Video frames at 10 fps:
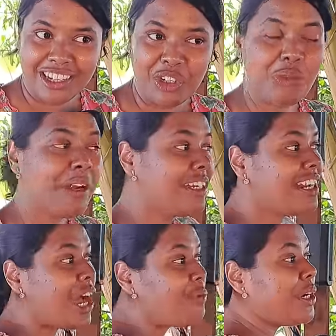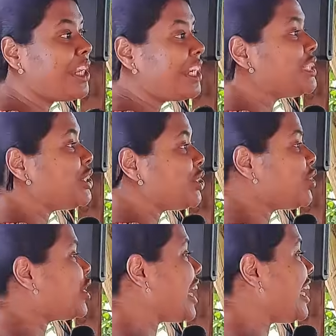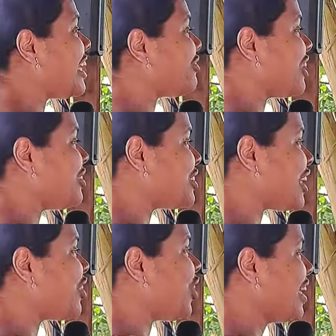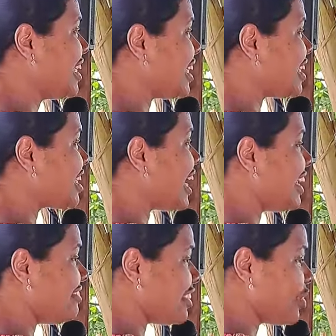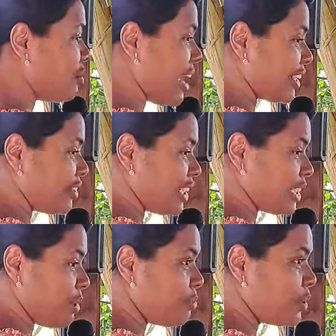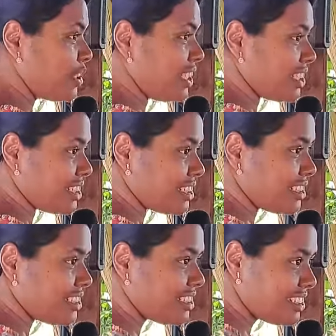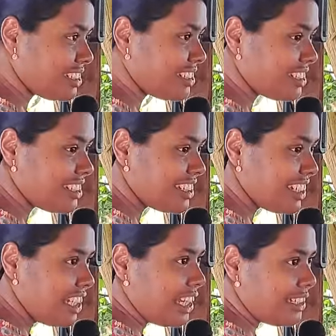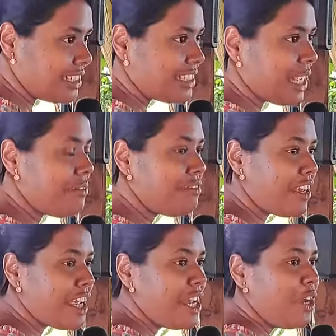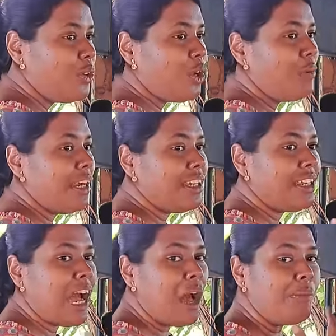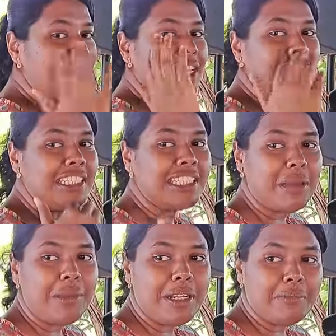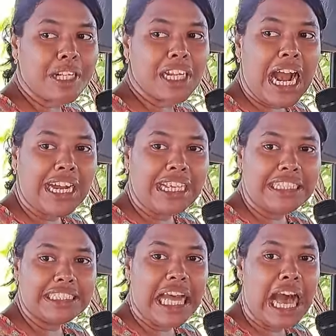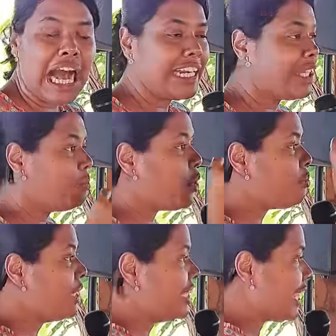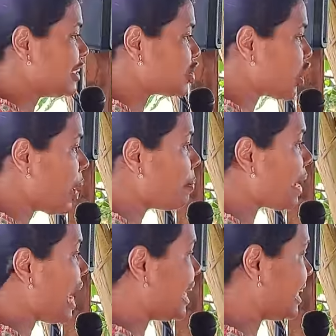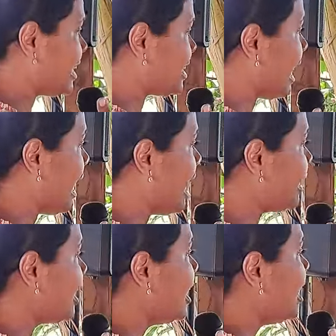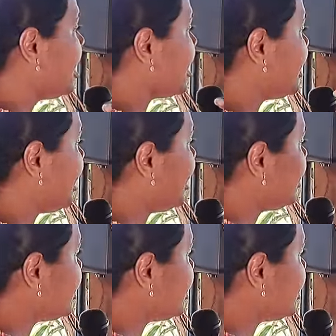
No matter how many years you took care, when you take holiday, the garden will go back to the same position. In the same way, no matter how many years I've been guarding this heart, the moment I stop guarding this heart, again